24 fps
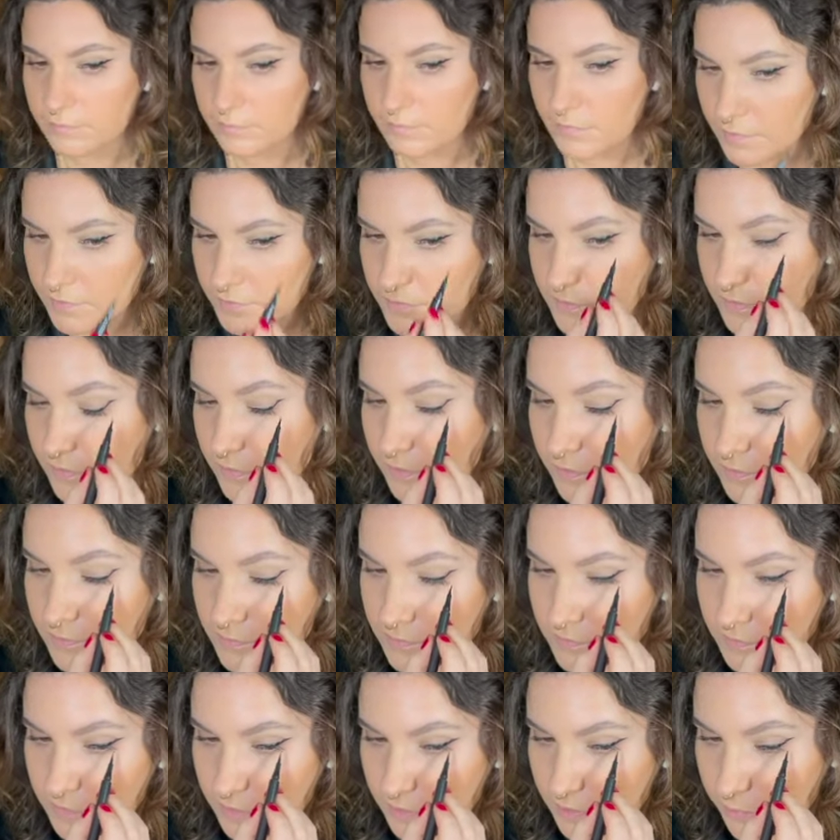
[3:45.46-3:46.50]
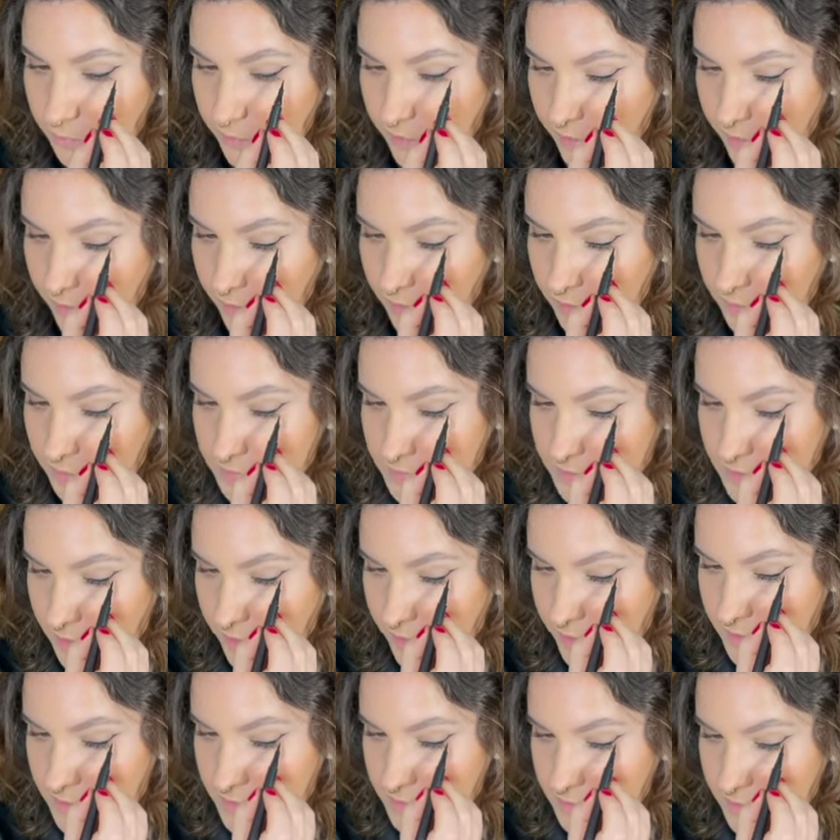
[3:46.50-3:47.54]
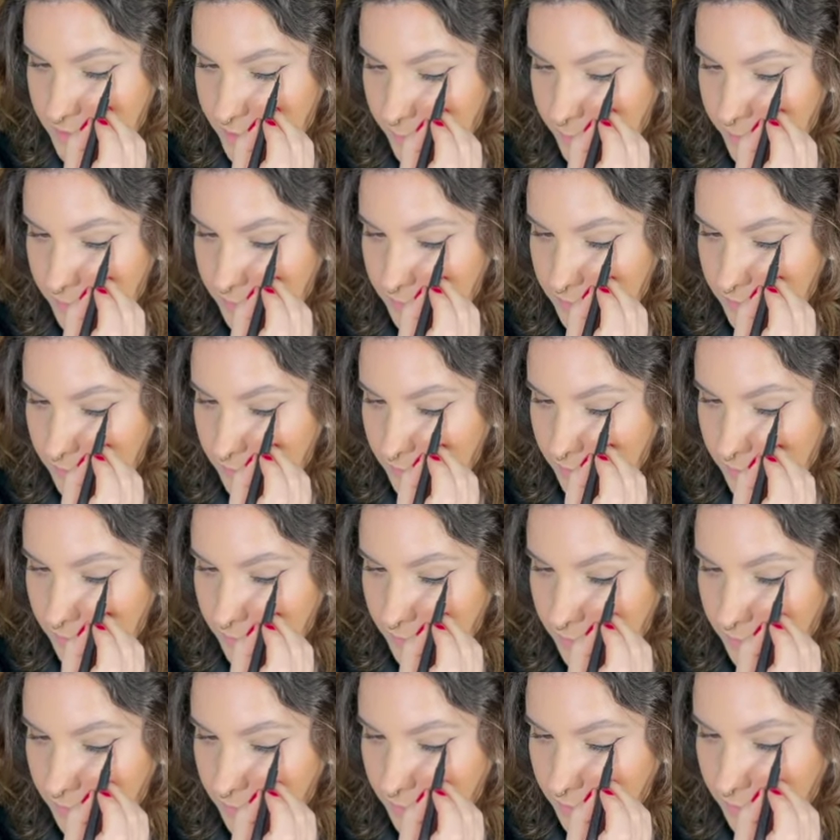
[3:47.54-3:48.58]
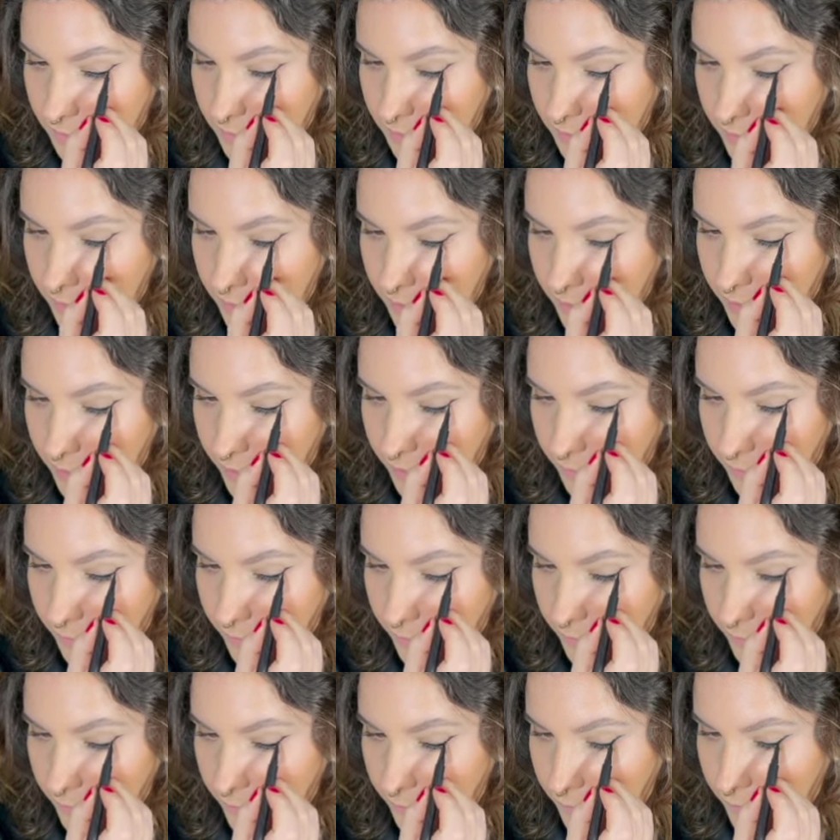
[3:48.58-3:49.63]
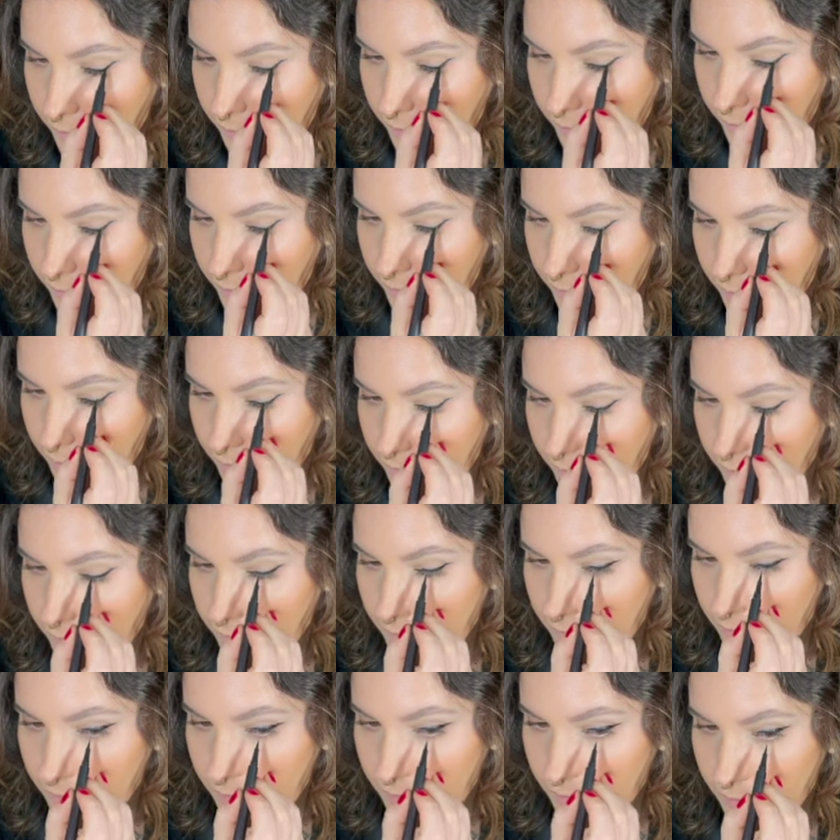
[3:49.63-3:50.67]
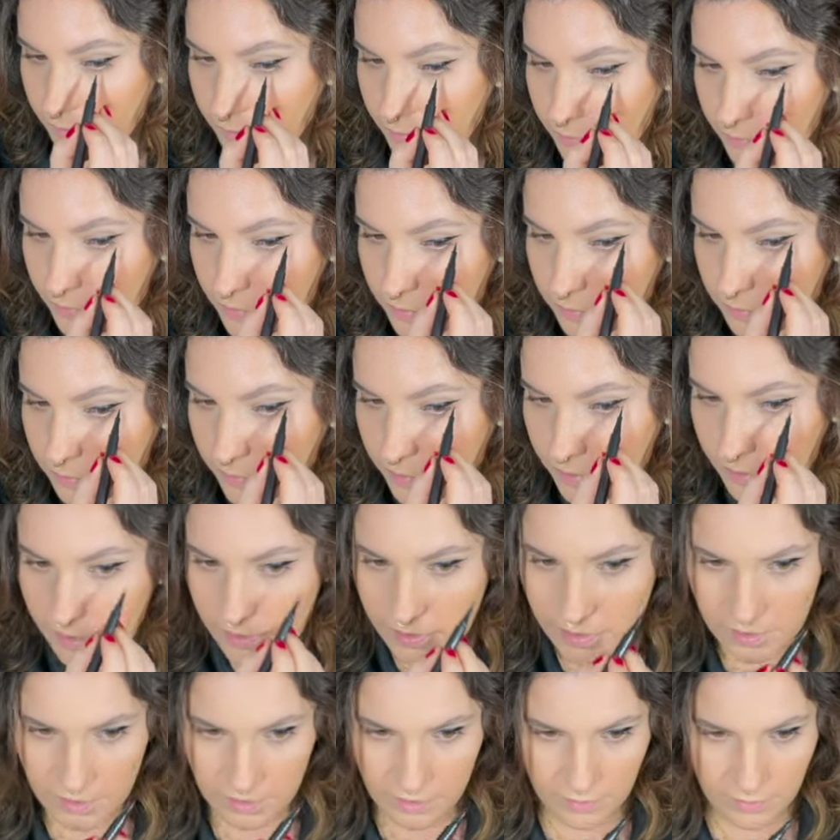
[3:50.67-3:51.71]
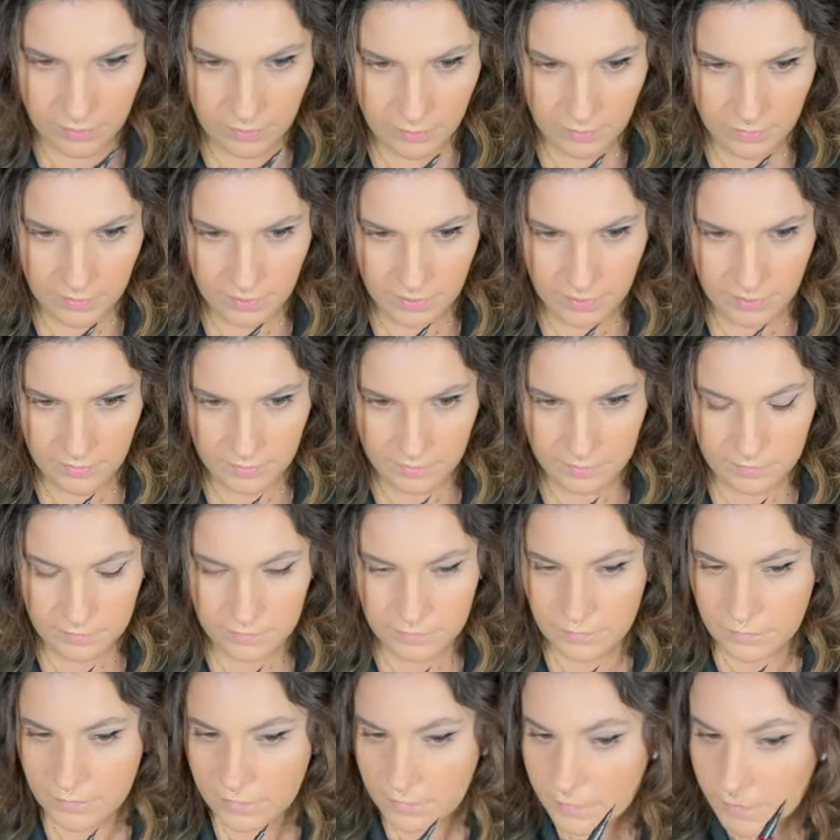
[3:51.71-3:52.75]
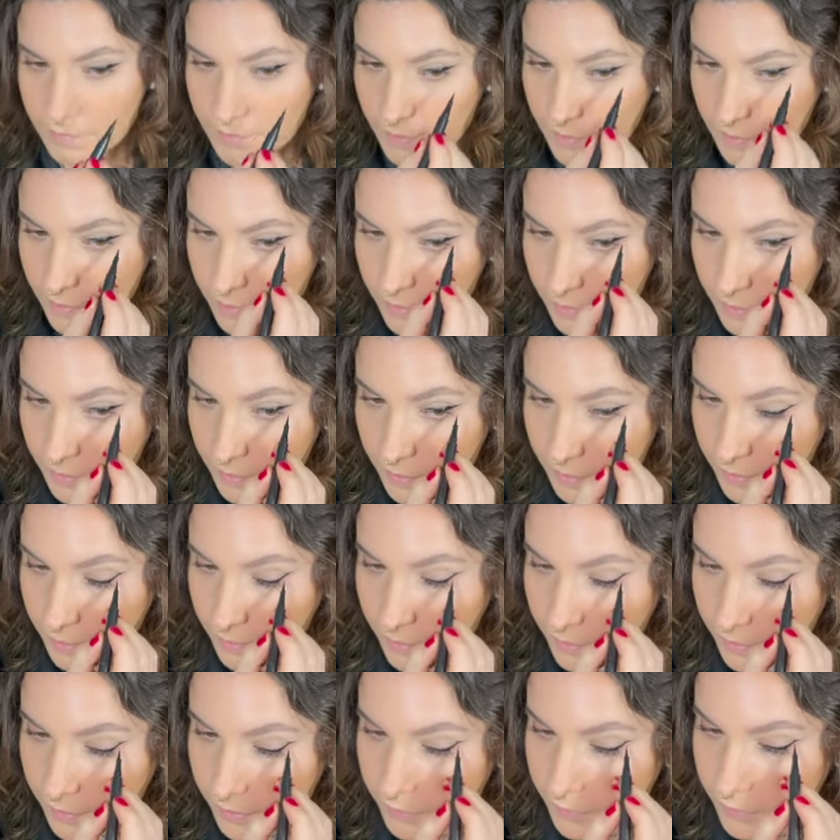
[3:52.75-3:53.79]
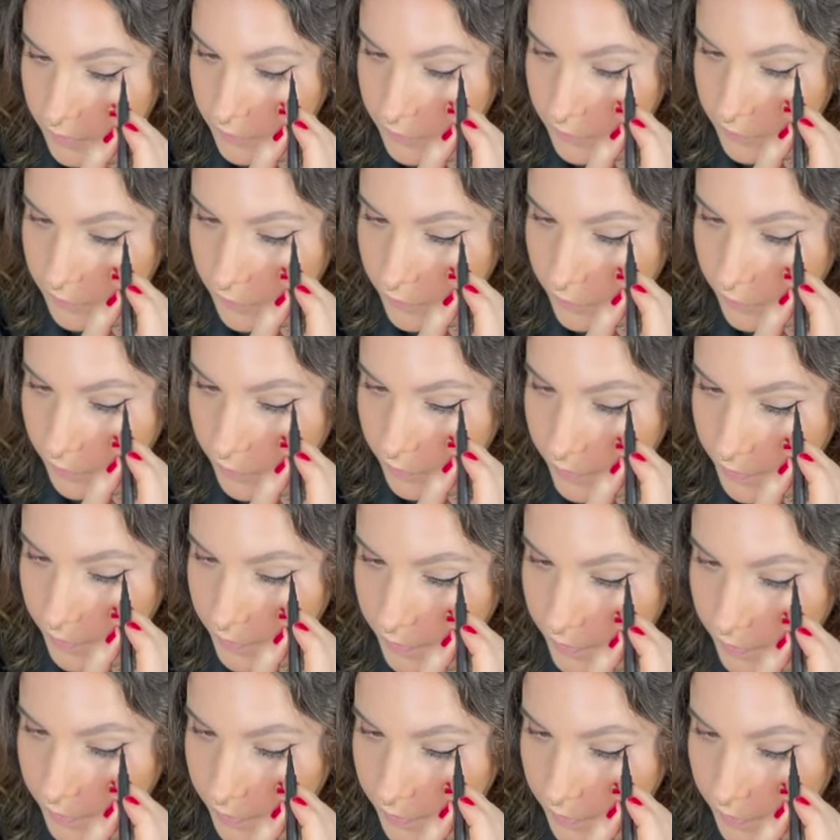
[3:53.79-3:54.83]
So you can see where our slight step is, so you can see that now, with my eye open, I can join